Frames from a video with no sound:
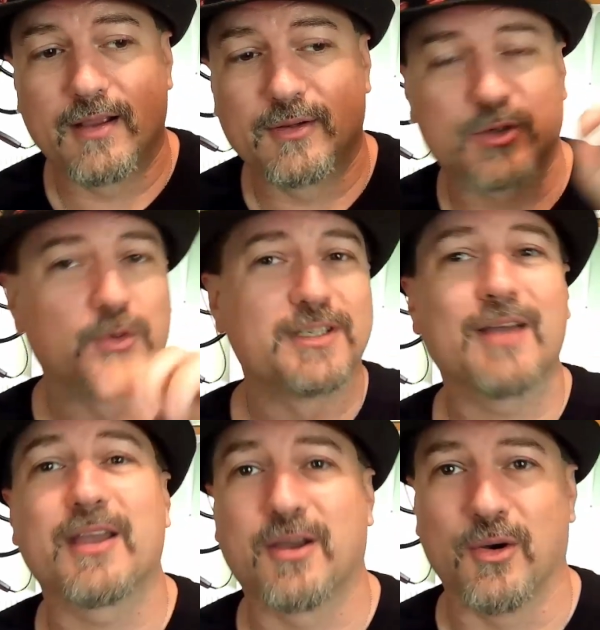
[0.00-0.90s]
So we'll see
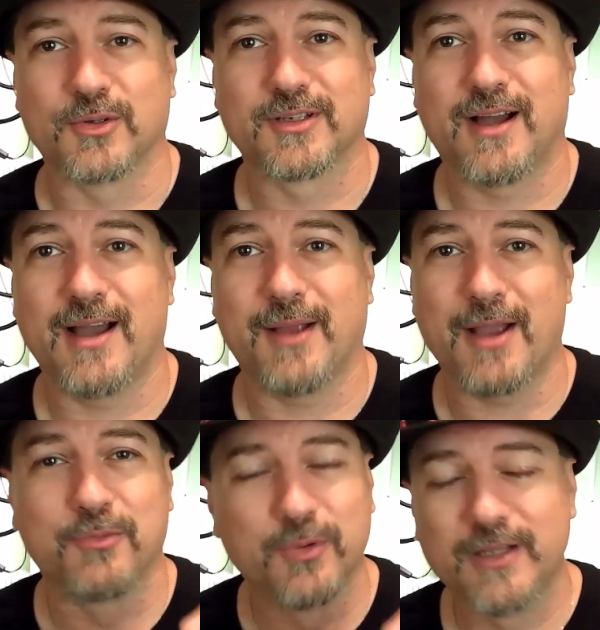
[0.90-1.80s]
how that goes.
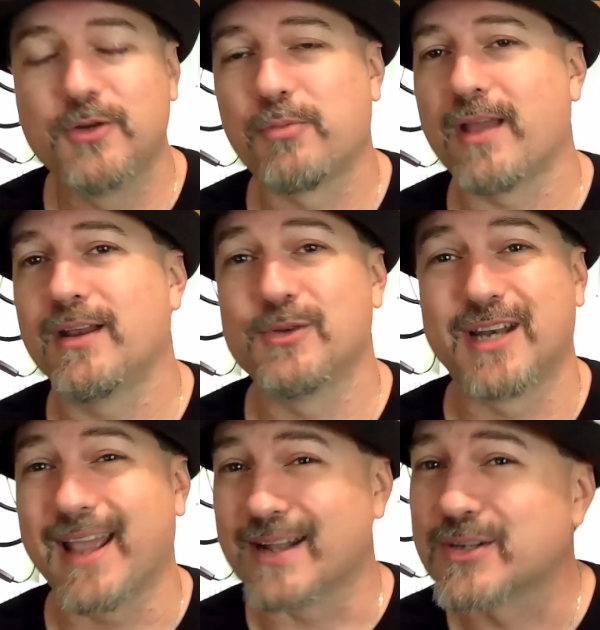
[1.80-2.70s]
I really do plan to use
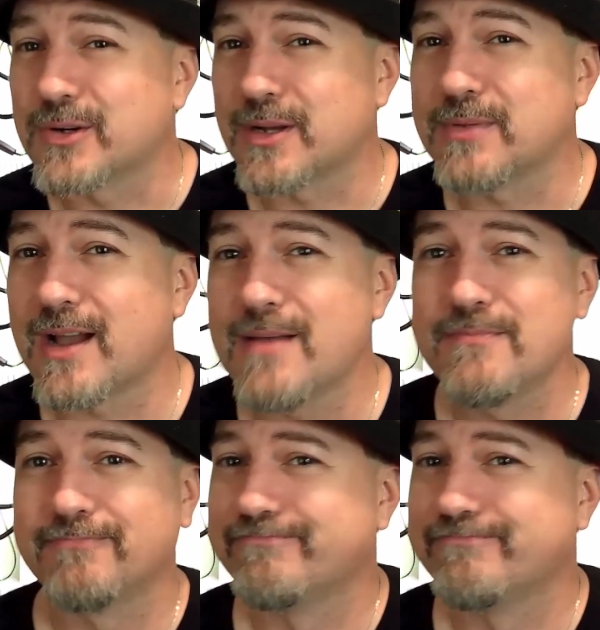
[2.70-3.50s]
it against her sometime.